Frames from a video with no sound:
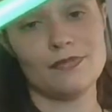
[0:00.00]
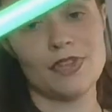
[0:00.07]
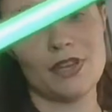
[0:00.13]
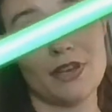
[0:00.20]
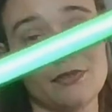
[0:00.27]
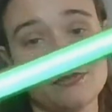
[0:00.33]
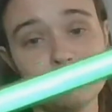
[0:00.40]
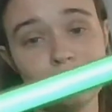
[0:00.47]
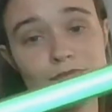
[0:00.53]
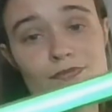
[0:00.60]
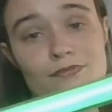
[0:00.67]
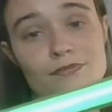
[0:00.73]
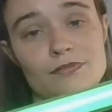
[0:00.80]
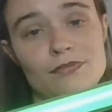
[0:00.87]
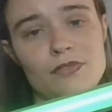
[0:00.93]
Yeah.
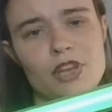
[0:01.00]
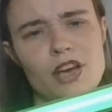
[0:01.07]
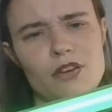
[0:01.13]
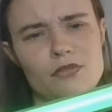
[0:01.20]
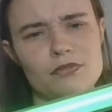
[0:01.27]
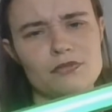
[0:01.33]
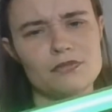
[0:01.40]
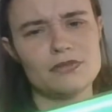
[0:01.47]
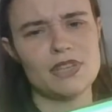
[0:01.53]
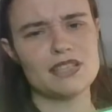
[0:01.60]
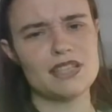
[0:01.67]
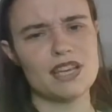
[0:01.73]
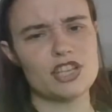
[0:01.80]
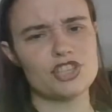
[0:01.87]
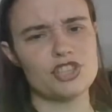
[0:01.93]
Oh,
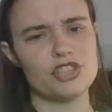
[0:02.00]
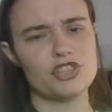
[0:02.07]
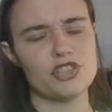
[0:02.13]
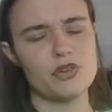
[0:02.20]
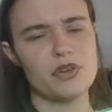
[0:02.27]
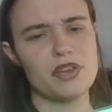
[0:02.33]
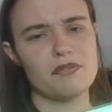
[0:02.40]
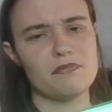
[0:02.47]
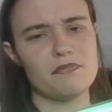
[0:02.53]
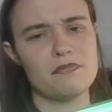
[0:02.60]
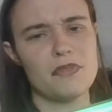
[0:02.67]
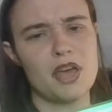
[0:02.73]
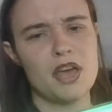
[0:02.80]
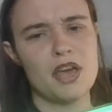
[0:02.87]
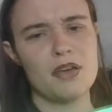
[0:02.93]
that's actually showing
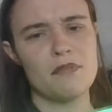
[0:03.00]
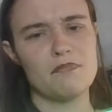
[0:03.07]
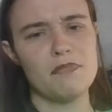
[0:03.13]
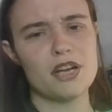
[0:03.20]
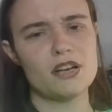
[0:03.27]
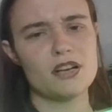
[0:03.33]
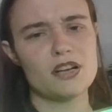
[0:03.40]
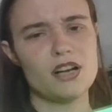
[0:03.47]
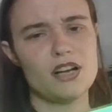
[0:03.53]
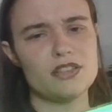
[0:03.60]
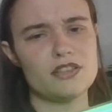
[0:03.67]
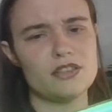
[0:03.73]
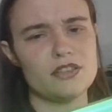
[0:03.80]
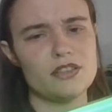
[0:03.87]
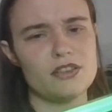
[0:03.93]
better
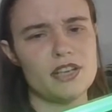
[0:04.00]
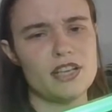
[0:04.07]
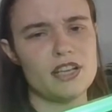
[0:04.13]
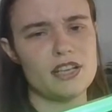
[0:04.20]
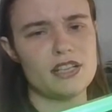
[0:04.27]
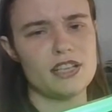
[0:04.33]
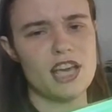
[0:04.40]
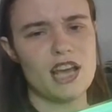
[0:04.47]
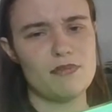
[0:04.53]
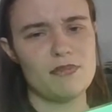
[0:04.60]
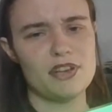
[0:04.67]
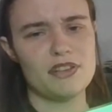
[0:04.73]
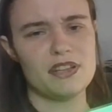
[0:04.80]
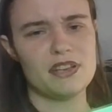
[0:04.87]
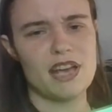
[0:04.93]
Consular Green on
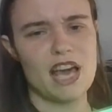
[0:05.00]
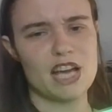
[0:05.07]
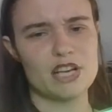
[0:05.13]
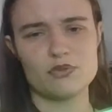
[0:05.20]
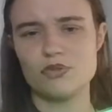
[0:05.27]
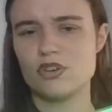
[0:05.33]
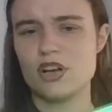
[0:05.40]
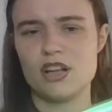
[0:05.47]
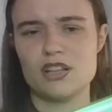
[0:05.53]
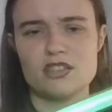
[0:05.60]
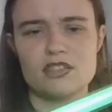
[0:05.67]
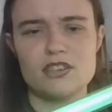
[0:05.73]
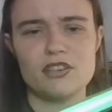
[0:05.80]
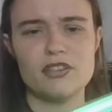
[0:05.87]
camera than actual Consular